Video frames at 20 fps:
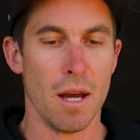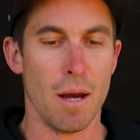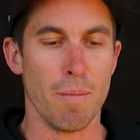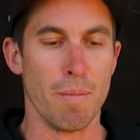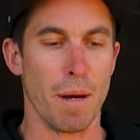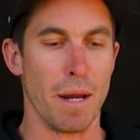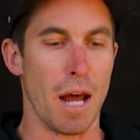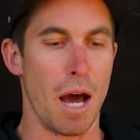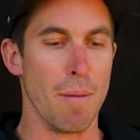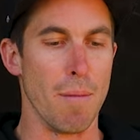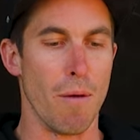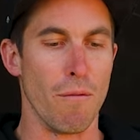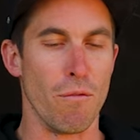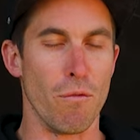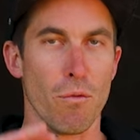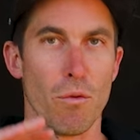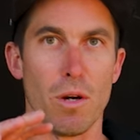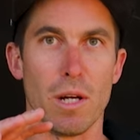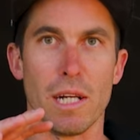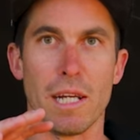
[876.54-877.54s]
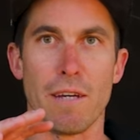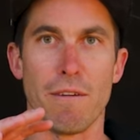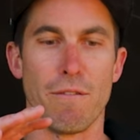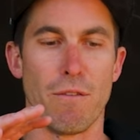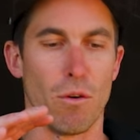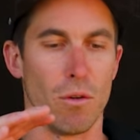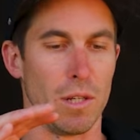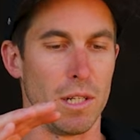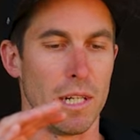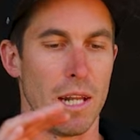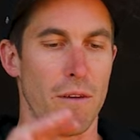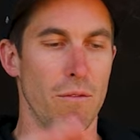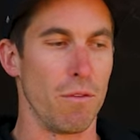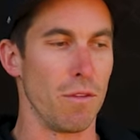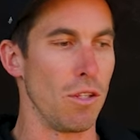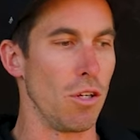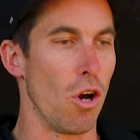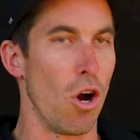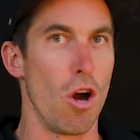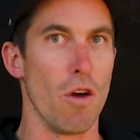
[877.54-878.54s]
but I've really fallen in love
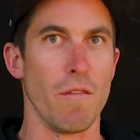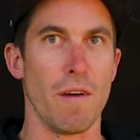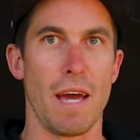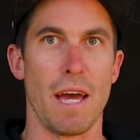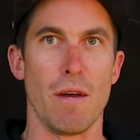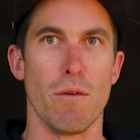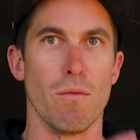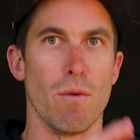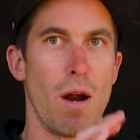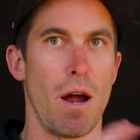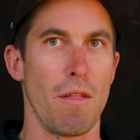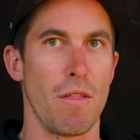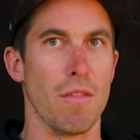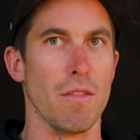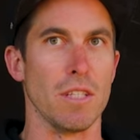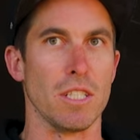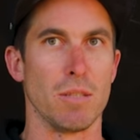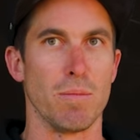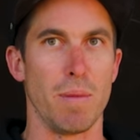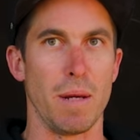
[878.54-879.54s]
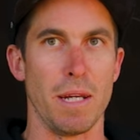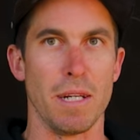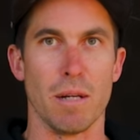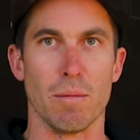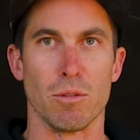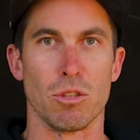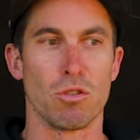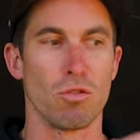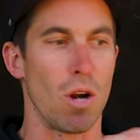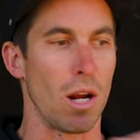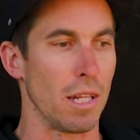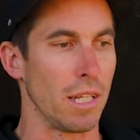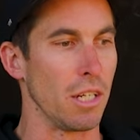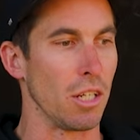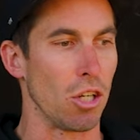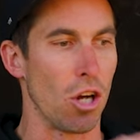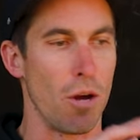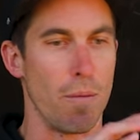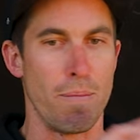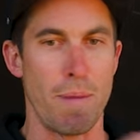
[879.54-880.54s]
with the overhead rather than the spin. I'm struggling
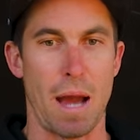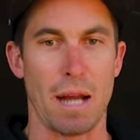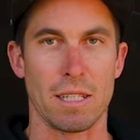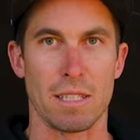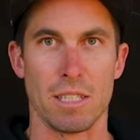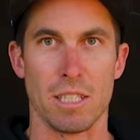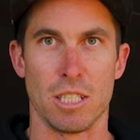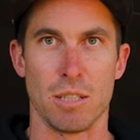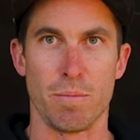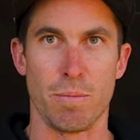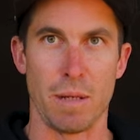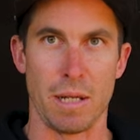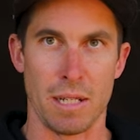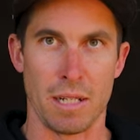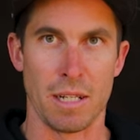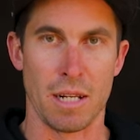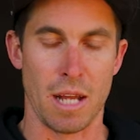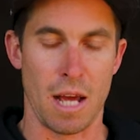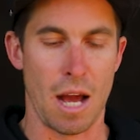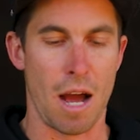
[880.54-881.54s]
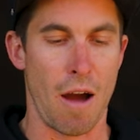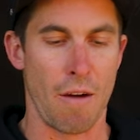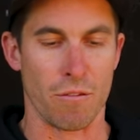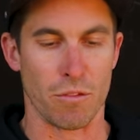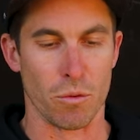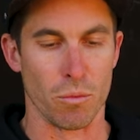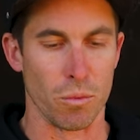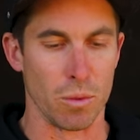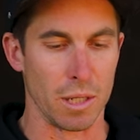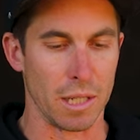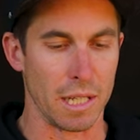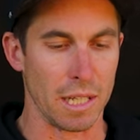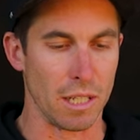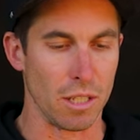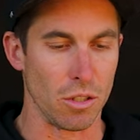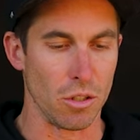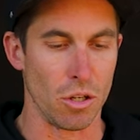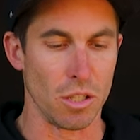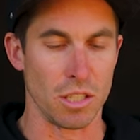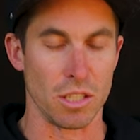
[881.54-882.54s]
to go back to the spin after
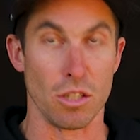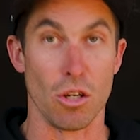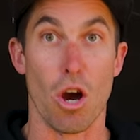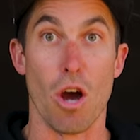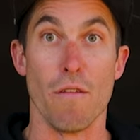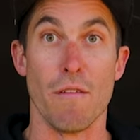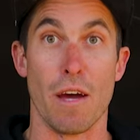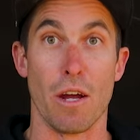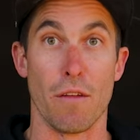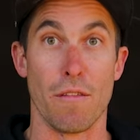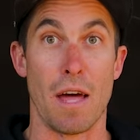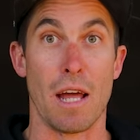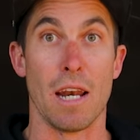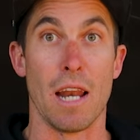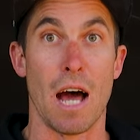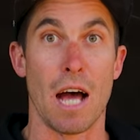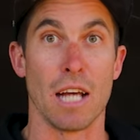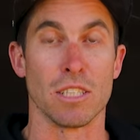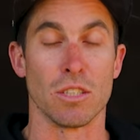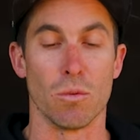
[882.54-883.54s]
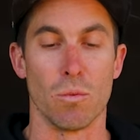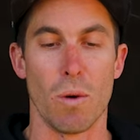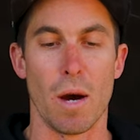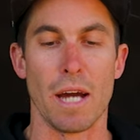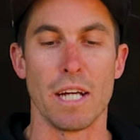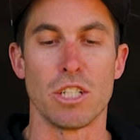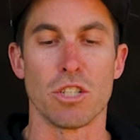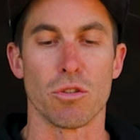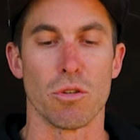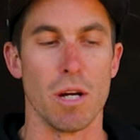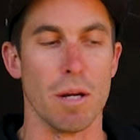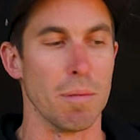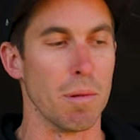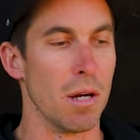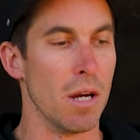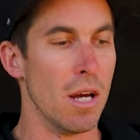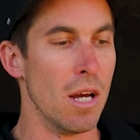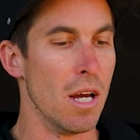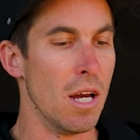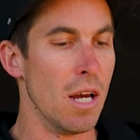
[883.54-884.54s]
really using the overhead on that last away trip.
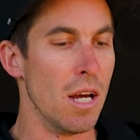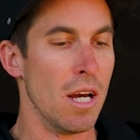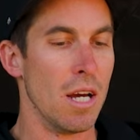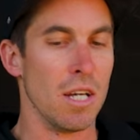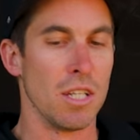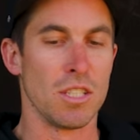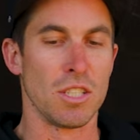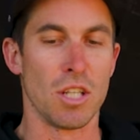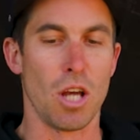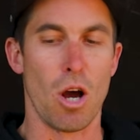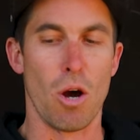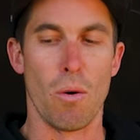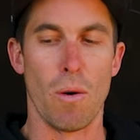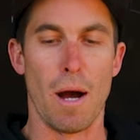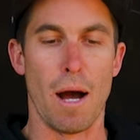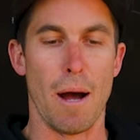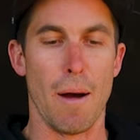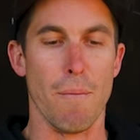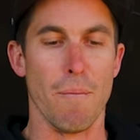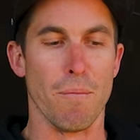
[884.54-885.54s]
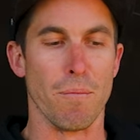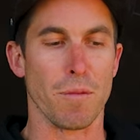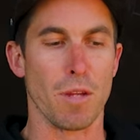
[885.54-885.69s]
So I've